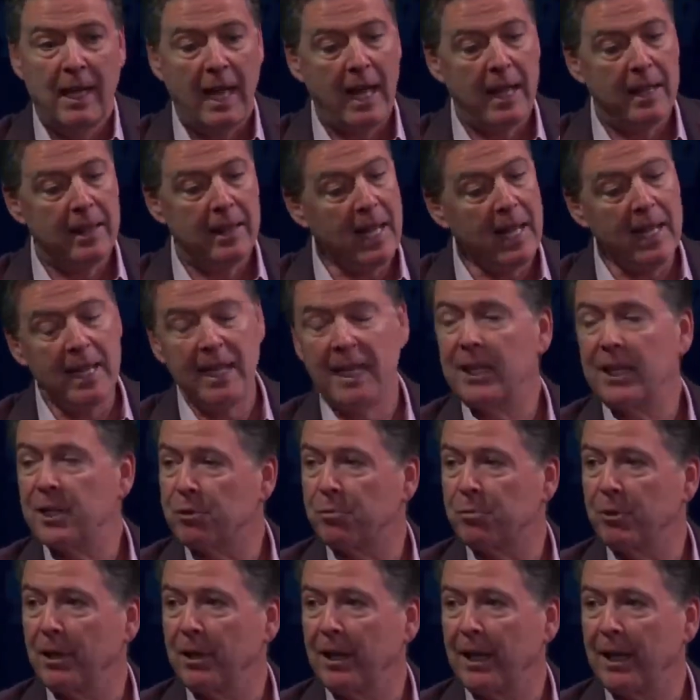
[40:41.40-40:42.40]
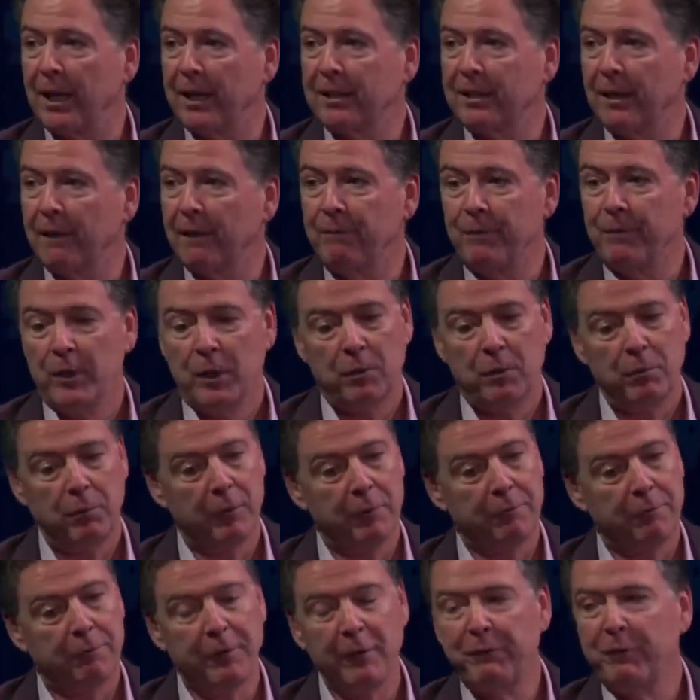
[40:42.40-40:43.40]
And then he gets reelected with
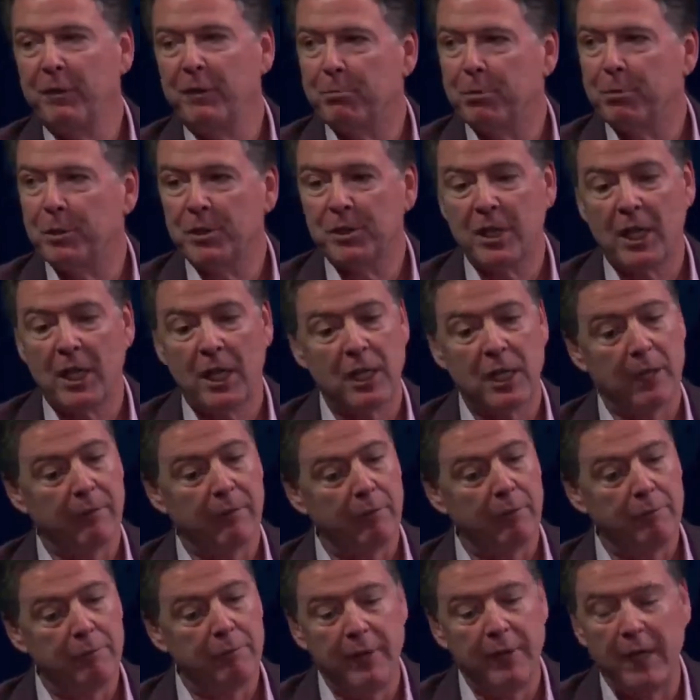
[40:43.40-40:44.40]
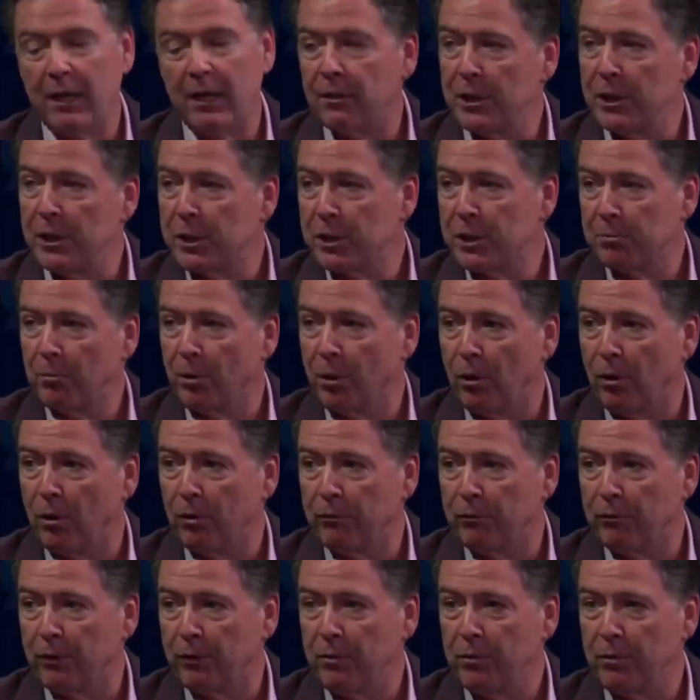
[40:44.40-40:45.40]
50% of a very small
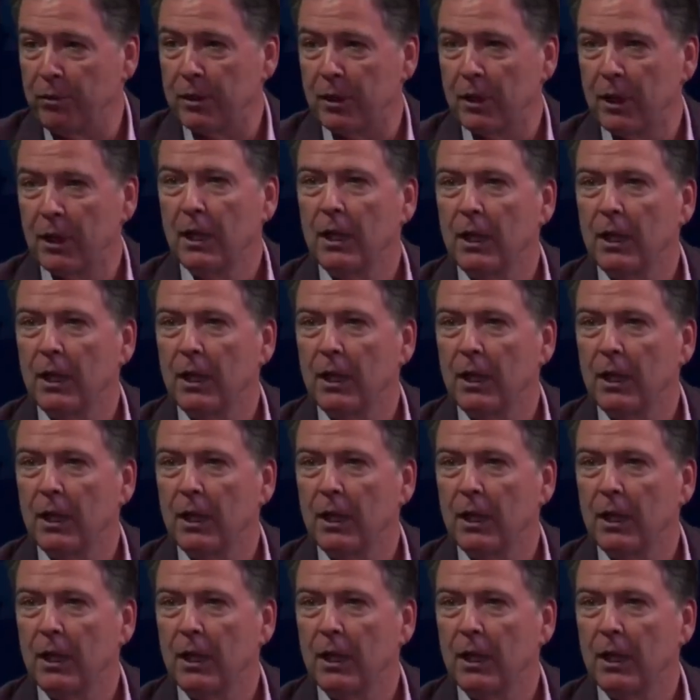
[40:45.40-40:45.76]
vote.